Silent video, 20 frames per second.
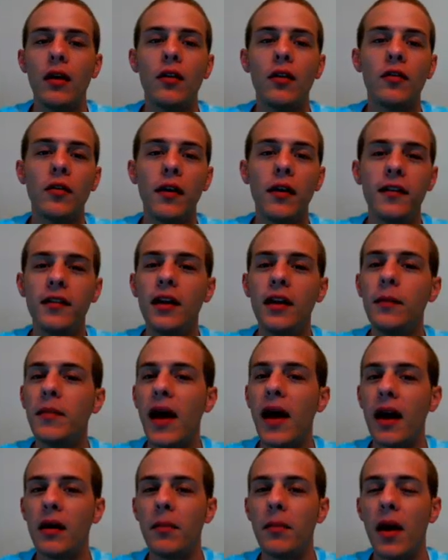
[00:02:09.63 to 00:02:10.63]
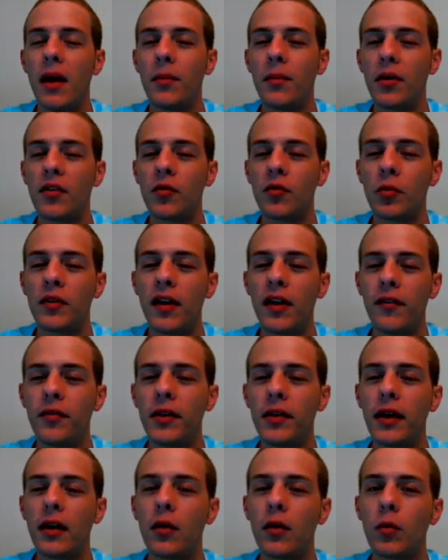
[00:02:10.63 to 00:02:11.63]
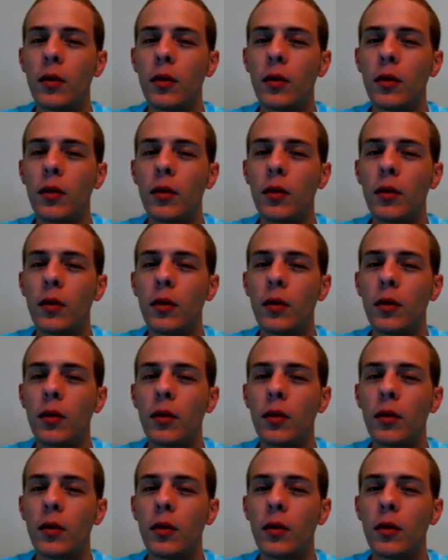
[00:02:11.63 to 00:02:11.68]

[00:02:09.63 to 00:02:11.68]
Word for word: So let's keep that in mind, because we're definitely going